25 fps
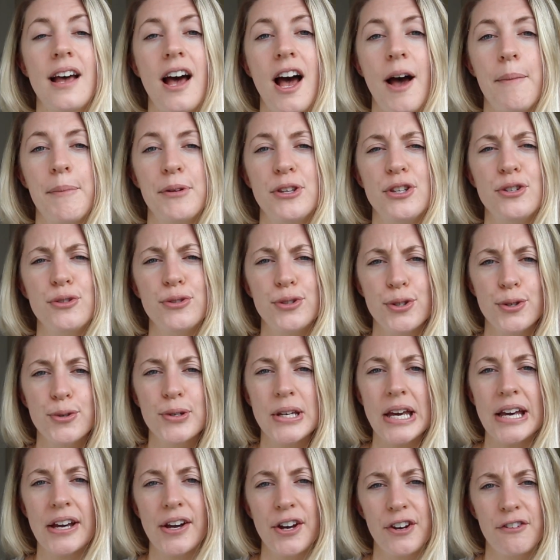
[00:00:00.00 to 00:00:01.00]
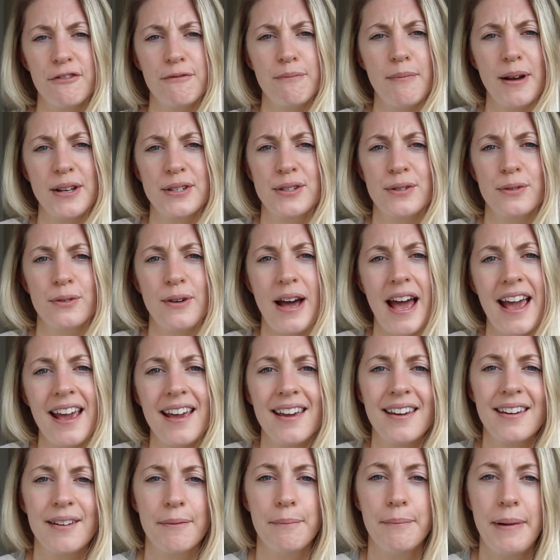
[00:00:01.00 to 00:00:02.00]
and you do get kind of muscle
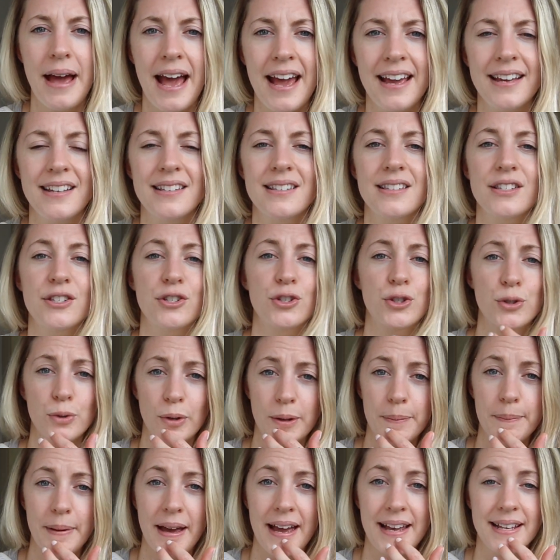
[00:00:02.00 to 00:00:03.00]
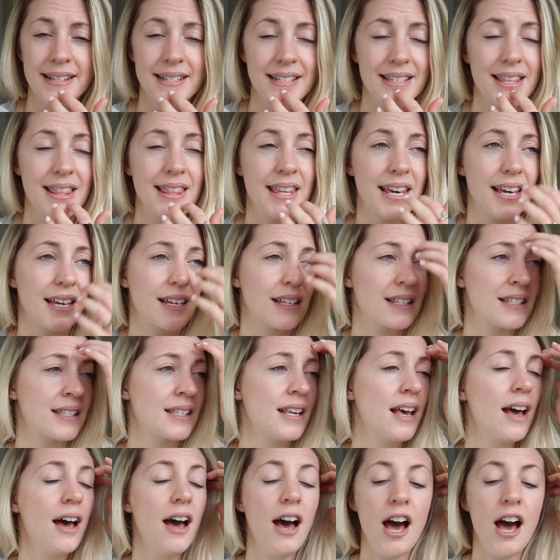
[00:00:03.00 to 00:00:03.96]
ache and pains and joint pains and things.